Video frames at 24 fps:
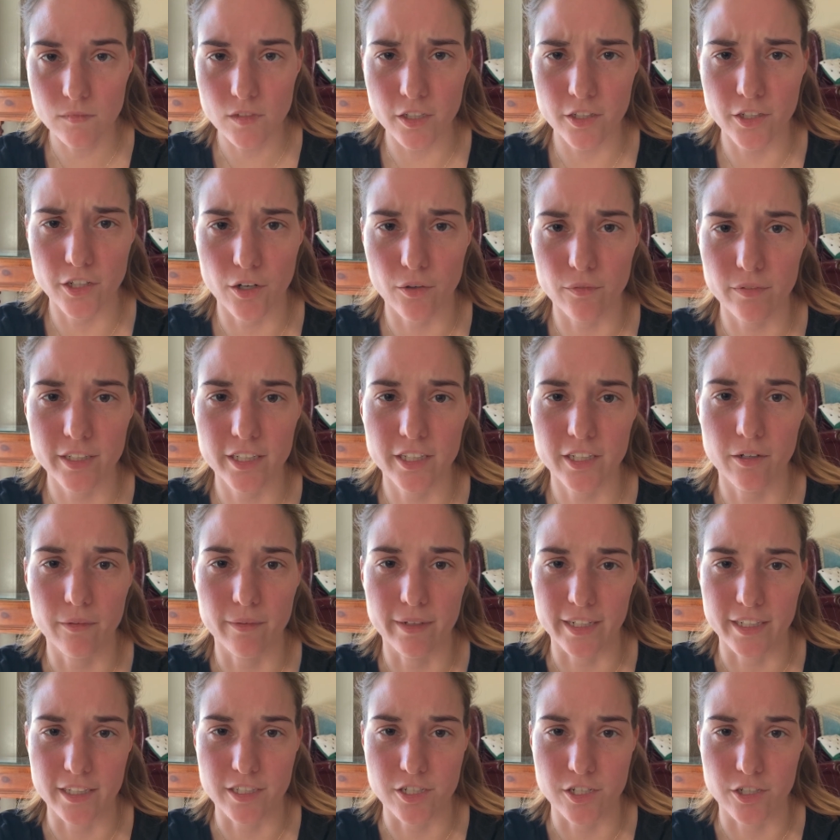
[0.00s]
you know, really
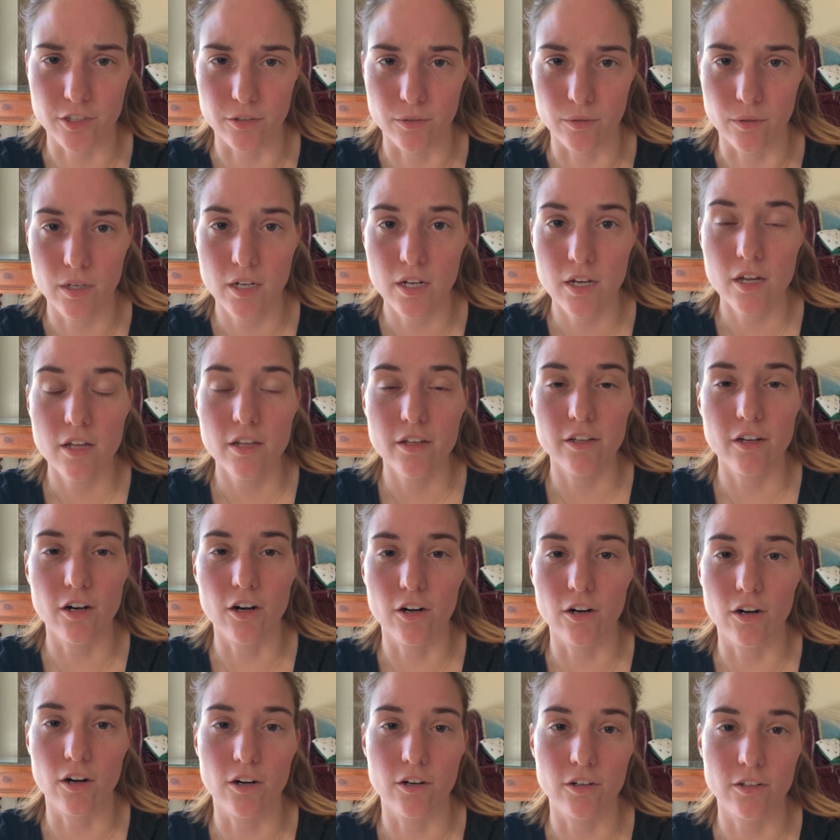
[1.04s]
going into
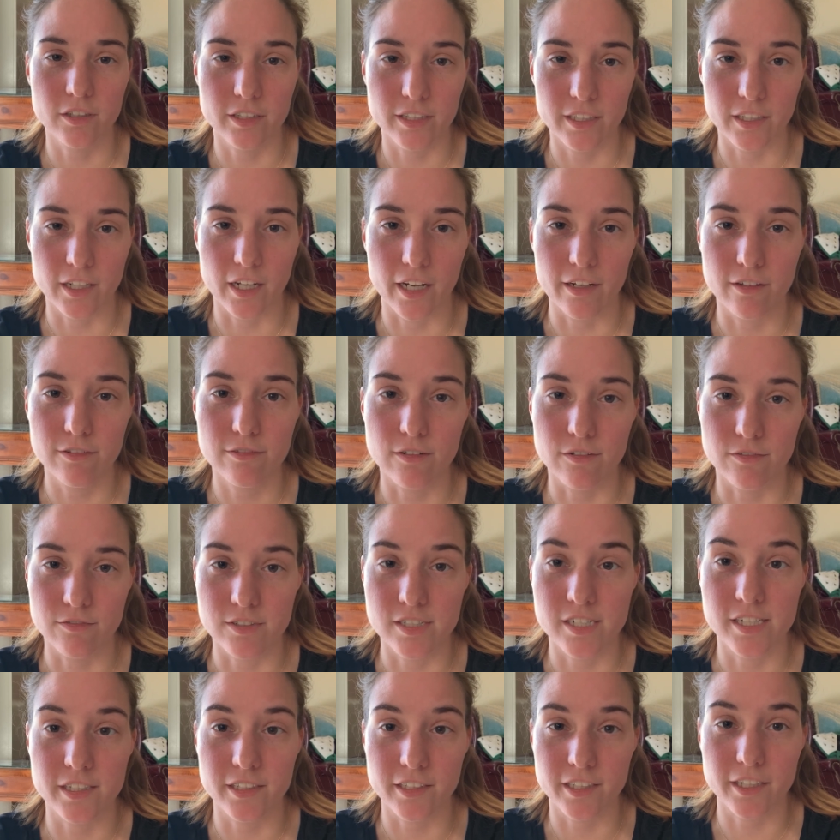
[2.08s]
her early life of
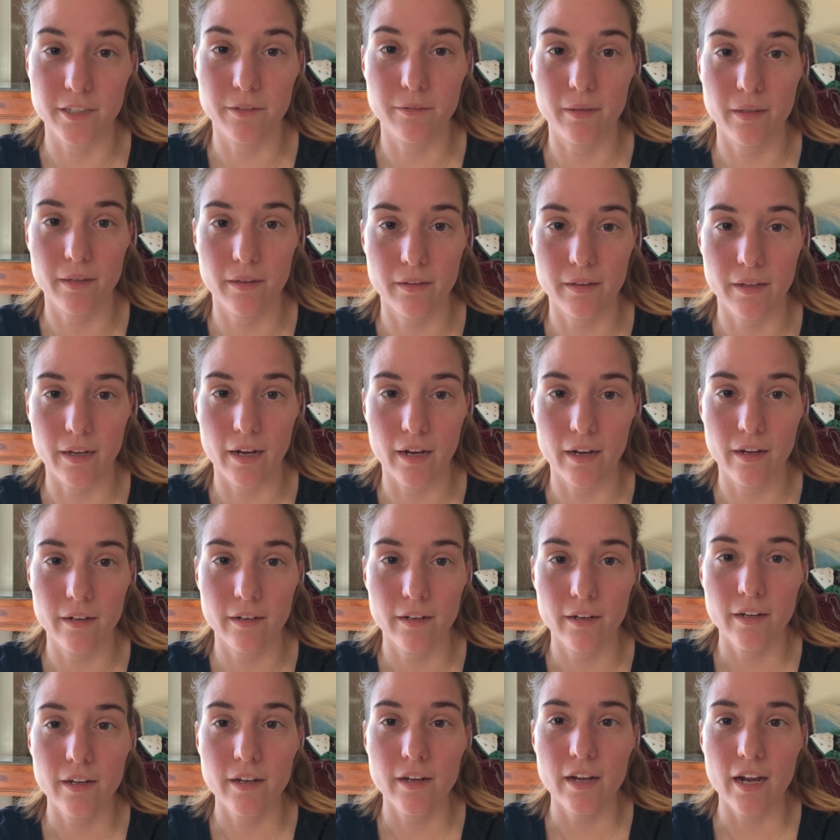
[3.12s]
dealing with that.
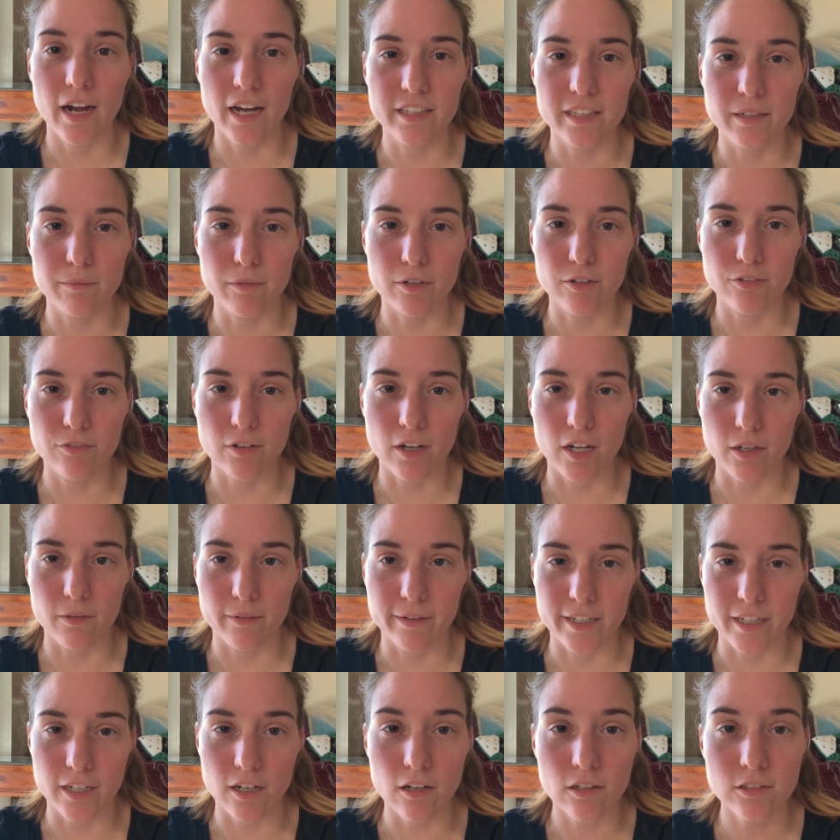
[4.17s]
And then we're
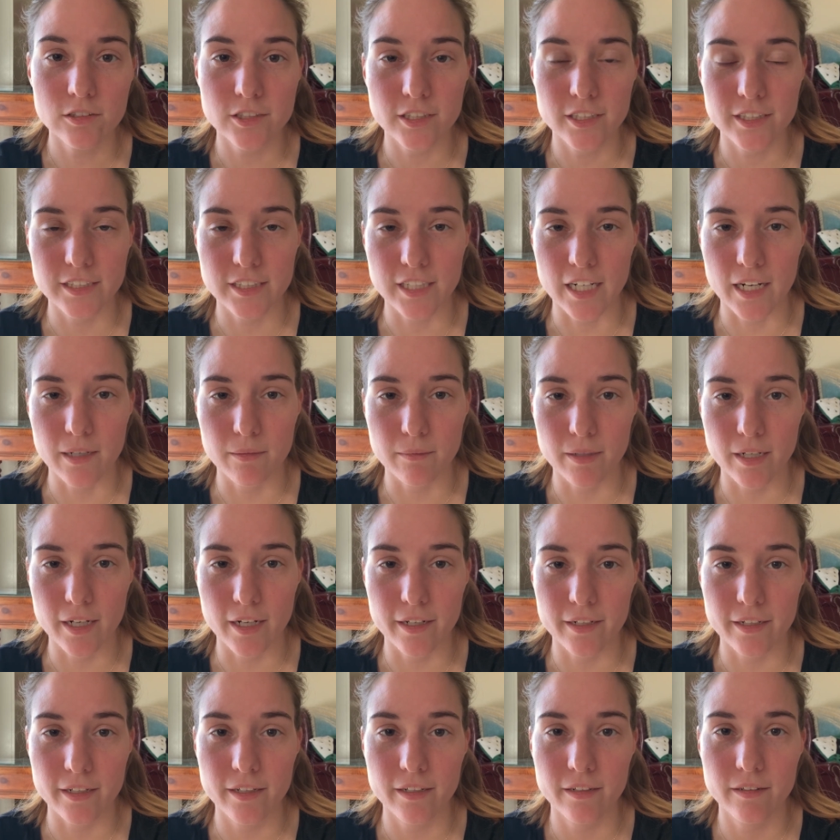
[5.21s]
following an alternate
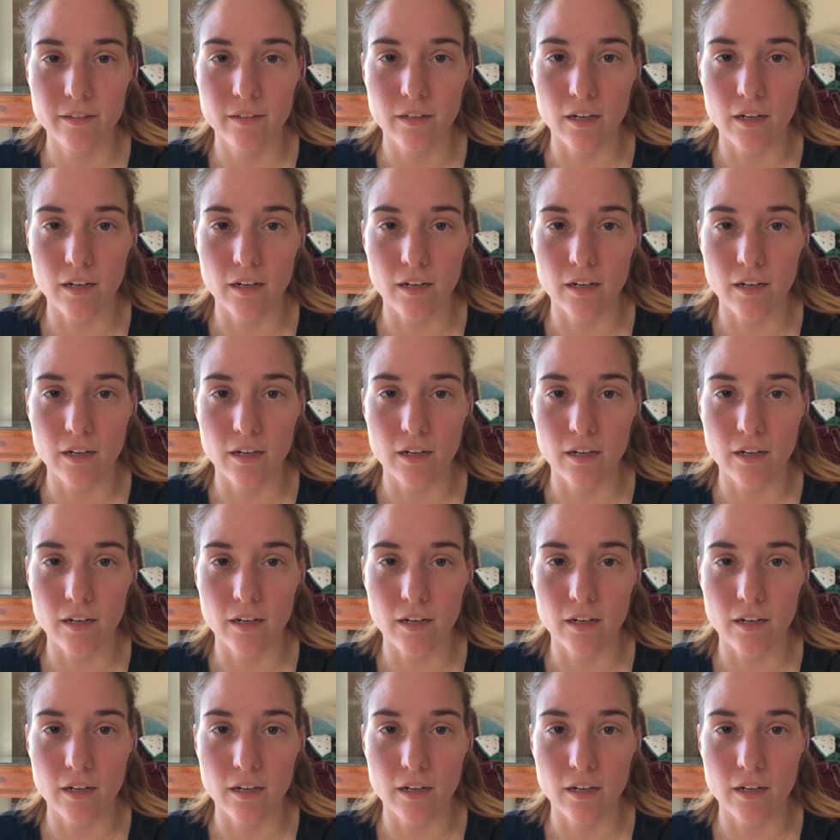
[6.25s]
timeline